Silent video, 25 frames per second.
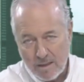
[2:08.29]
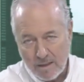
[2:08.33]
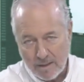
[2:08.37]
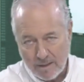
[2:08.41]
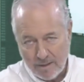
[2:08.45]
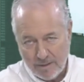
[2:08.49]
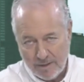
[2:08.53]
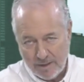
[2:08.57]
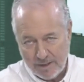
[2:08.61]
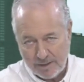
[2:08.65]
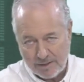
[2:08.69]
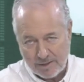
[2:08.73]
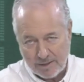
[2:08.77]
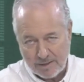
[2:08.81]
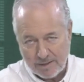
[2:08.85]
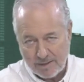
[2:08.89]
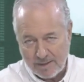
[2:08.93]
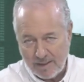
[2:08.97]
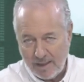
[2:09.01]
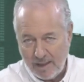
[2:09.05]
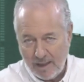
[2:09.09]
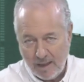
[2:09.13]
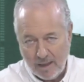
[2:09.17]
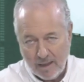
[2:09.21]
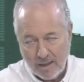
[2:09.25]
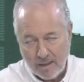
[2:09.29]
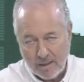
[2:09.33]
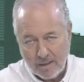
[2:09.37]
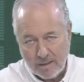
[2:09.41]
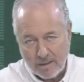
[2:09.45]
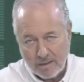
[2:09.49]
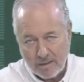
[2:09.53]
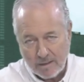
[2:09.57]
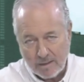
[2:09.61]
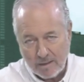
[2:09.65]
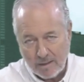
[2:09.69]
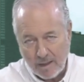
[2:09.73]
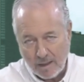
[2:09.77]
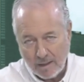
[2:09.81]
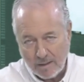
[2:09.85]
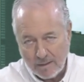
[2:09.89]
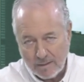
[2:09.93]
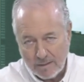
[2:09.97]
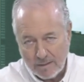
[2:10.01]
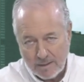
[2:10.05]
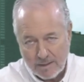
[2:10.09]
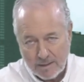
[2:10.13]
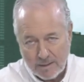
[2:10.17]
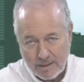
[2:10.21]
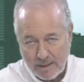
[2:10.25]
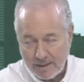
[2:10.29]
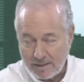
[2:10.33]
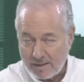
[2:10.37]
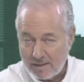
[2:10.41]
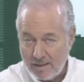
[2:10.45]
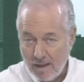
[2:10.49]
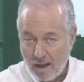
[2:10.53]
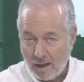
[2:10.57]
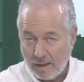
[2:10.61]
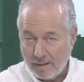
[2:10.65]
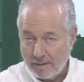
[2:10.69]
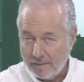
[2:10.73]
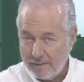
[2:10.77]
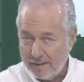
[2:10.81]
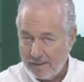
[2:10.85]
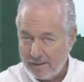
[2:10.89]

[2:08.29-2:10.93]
This is the end. It's not.